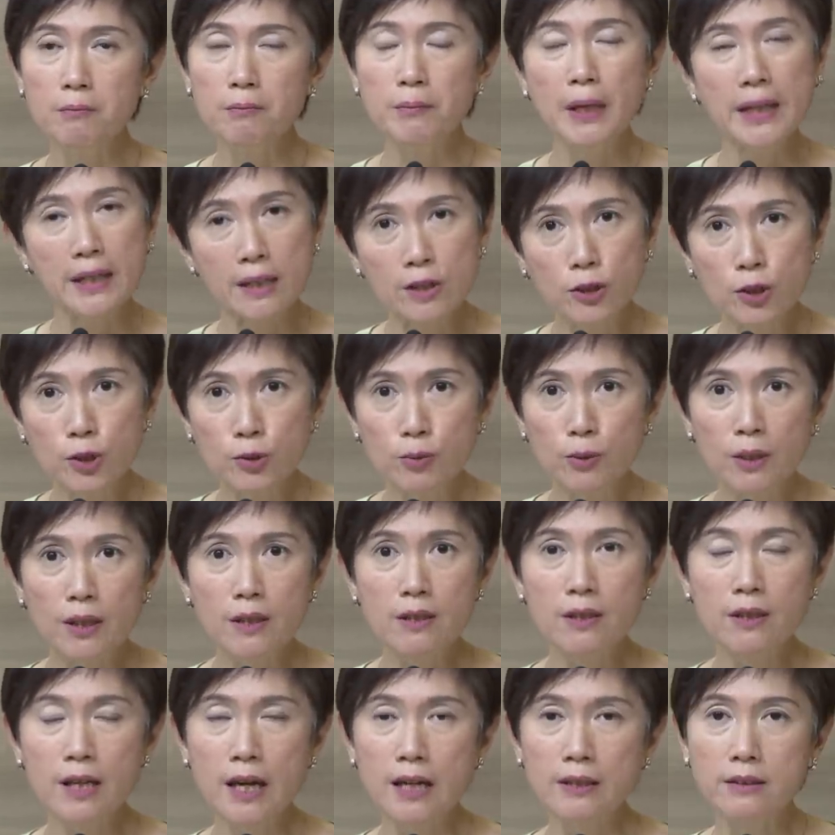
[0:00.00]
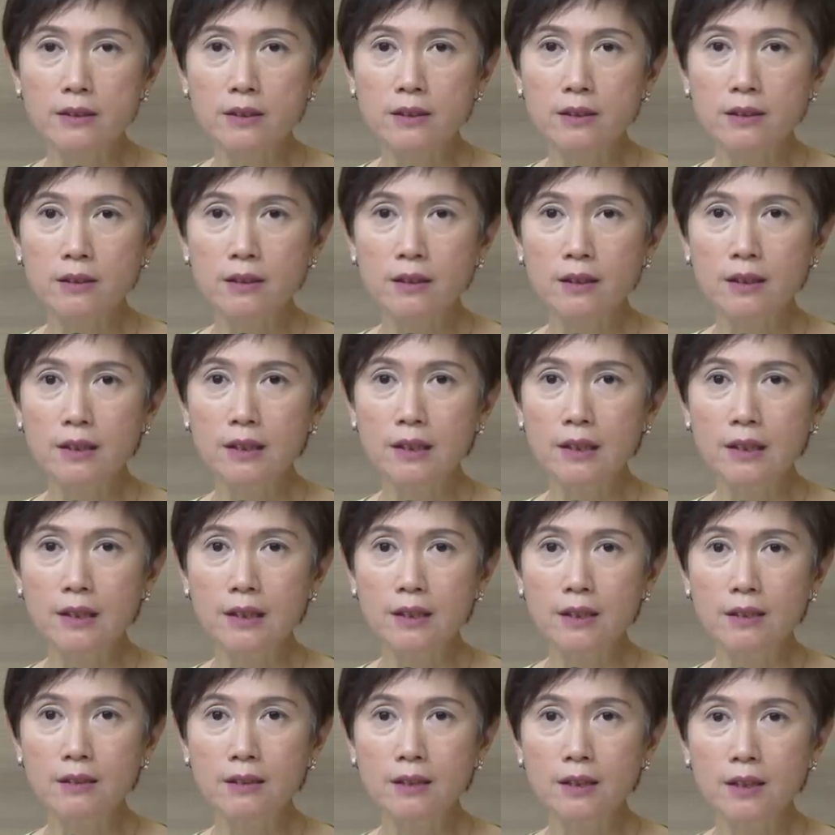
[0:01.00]
making sure that
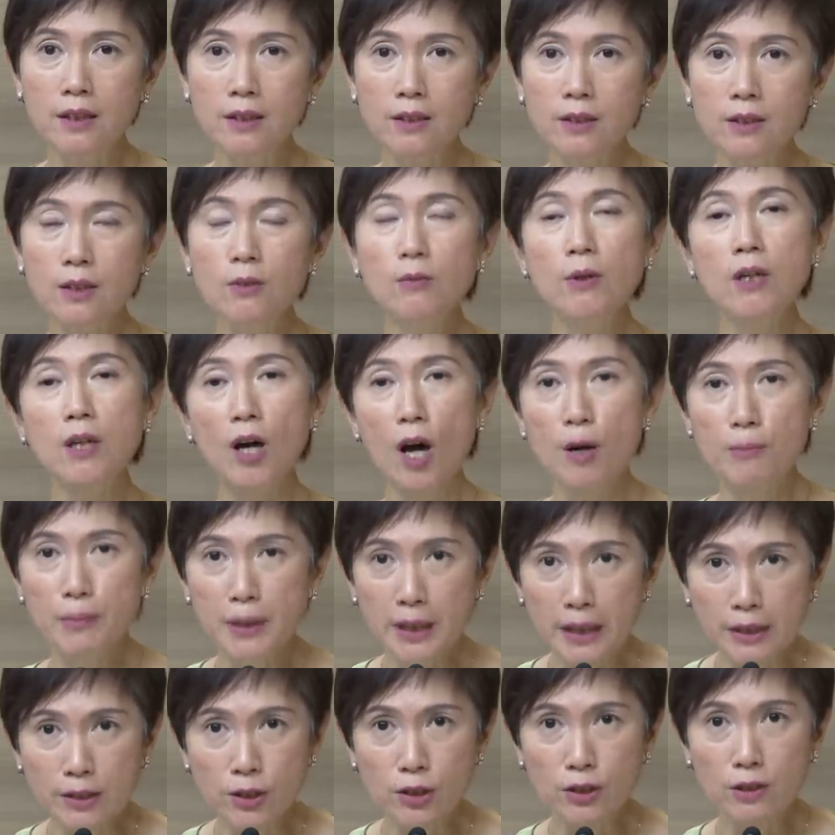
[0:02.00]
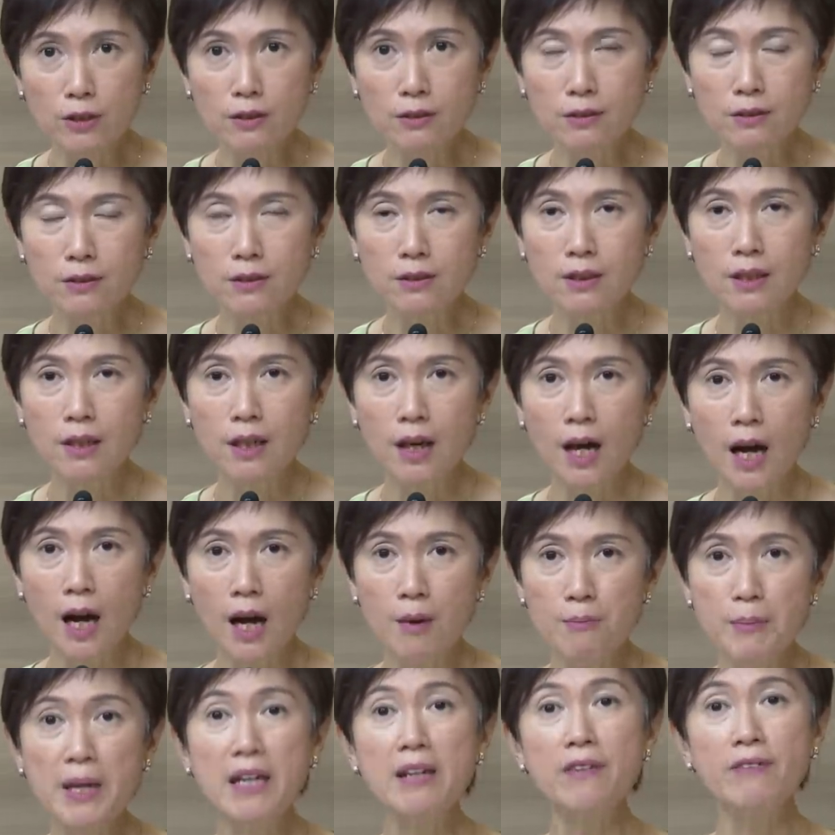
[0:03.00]
the new accommodations
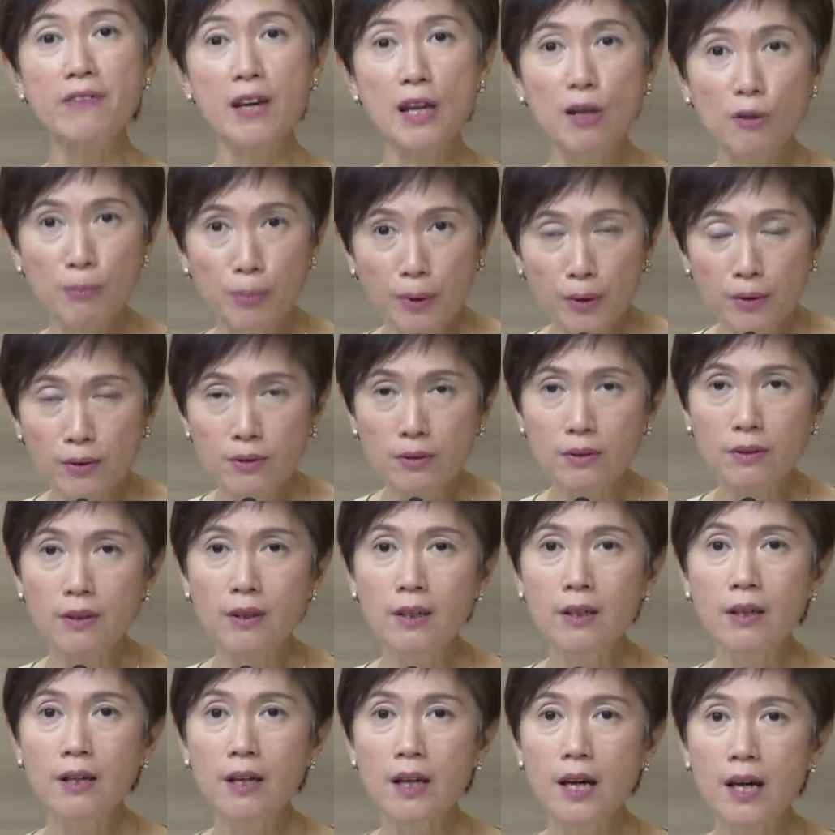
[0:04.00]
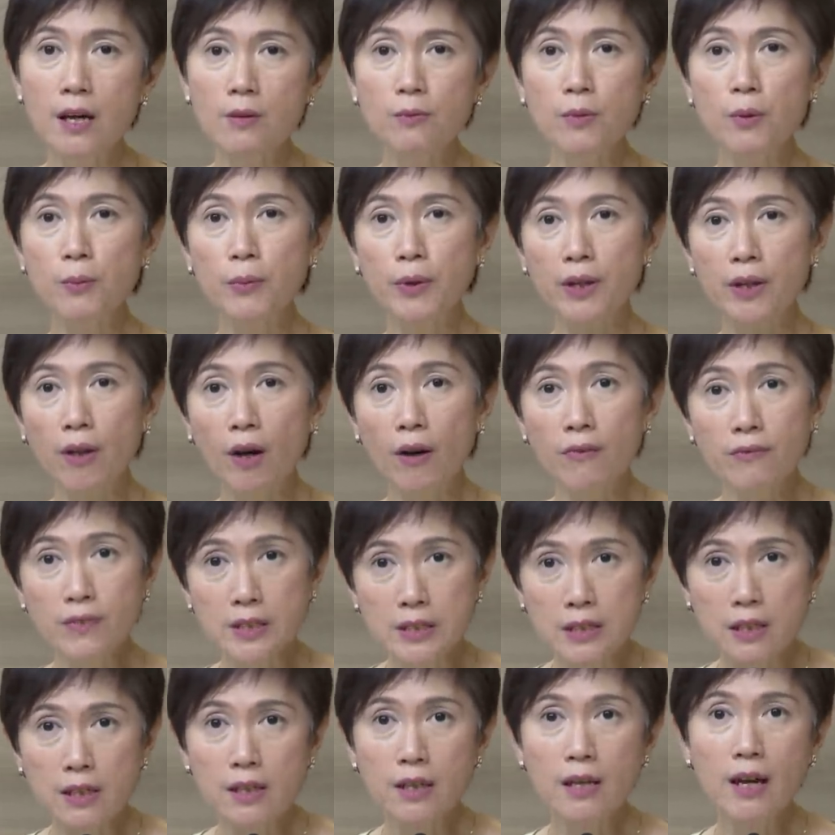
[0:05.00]
are made available, and we would
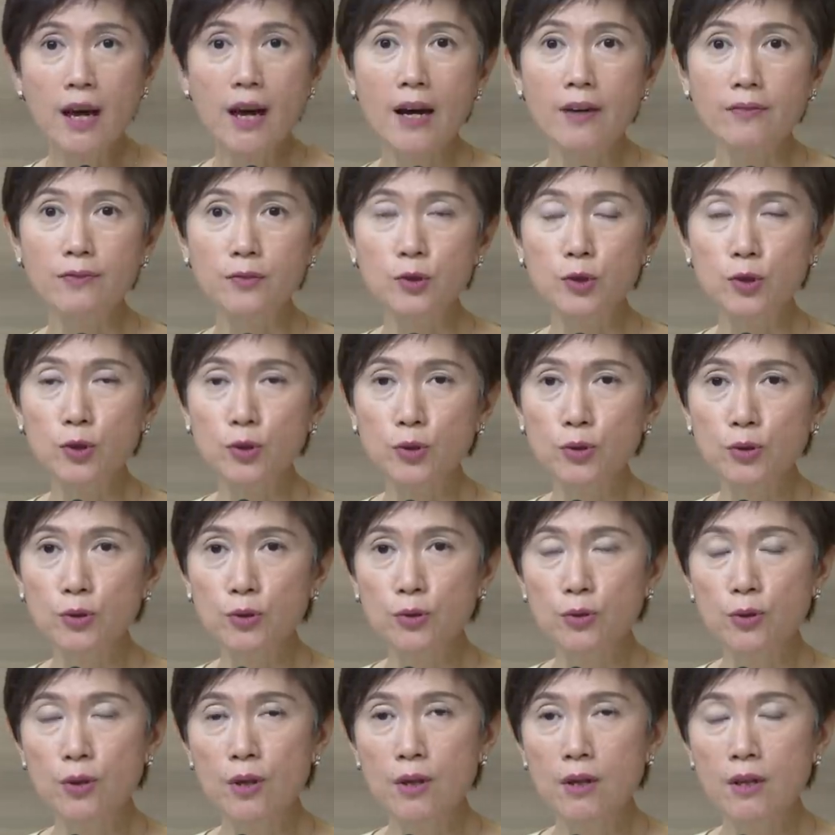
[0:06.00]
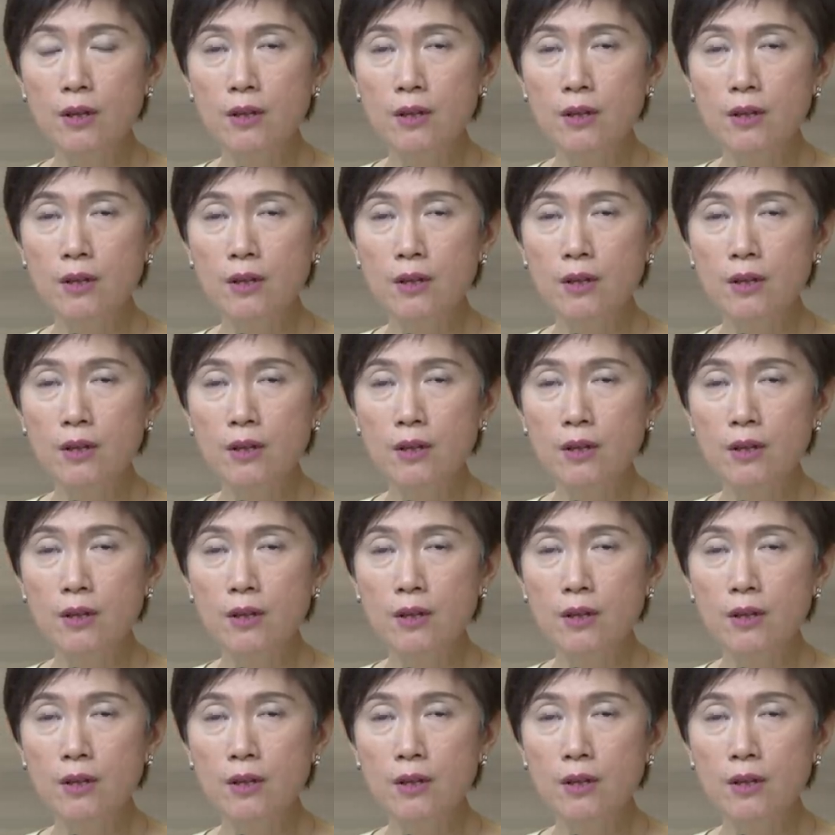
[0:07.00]
obviously have to